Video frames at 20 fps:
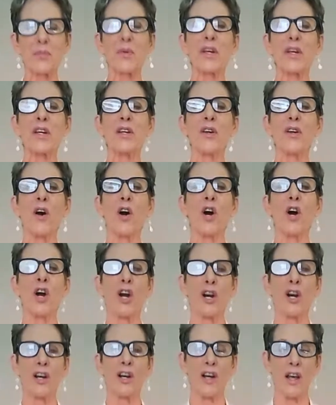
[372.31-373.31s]
We
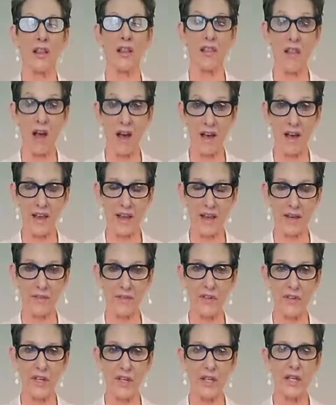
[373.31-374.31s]
are
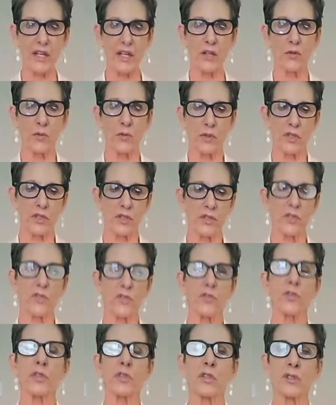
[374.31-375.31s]
alive in order to
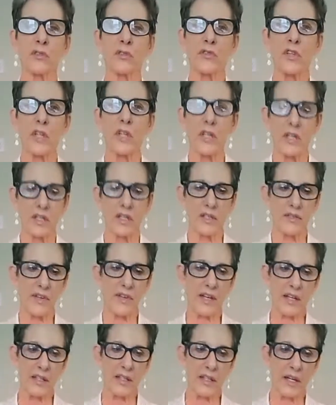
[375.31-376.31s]
serve a
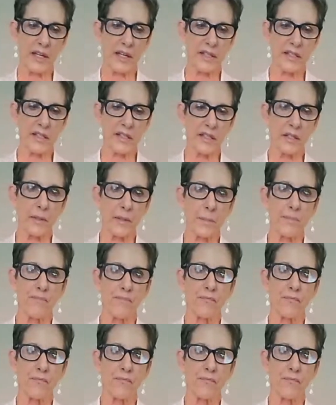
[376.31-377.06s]
divine idea.